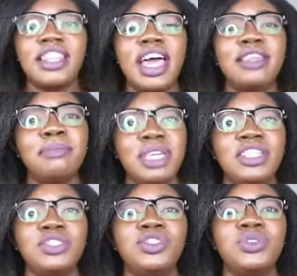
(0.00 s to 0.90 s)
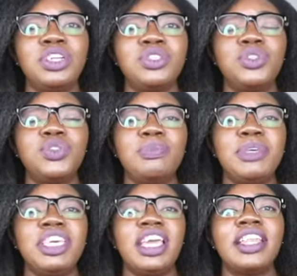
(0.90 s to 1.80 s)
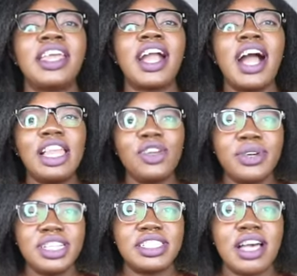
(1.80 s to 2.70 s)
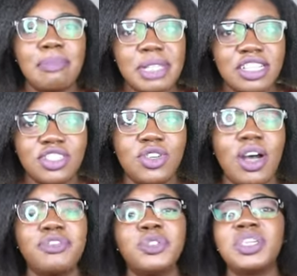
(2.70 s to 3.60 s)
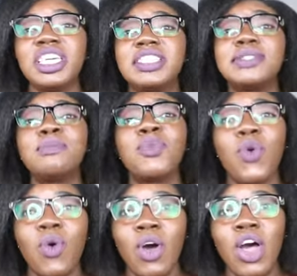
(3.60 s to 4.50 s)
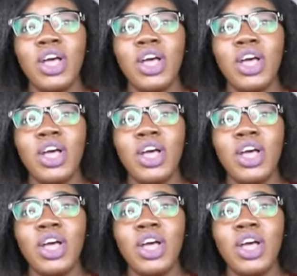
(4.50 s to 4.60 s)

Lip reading: That means you need to be in a calorie surplus. You have to eat more.